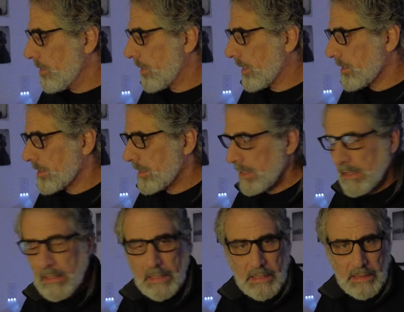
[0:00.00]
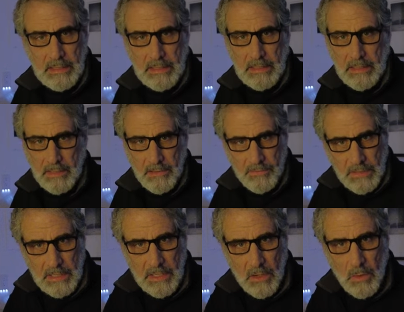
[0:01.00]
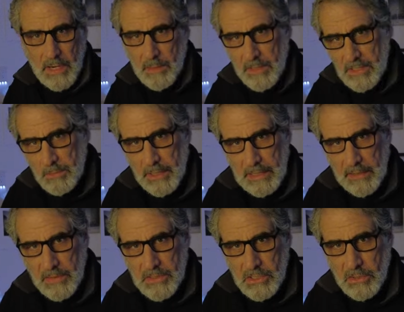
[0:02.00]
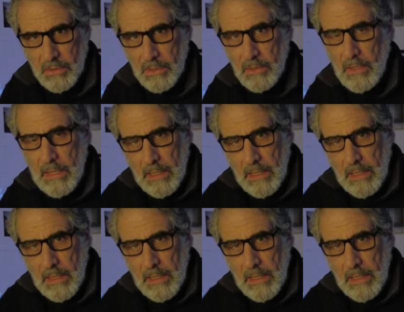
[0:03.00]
can see in the video when I'm explaining this to you,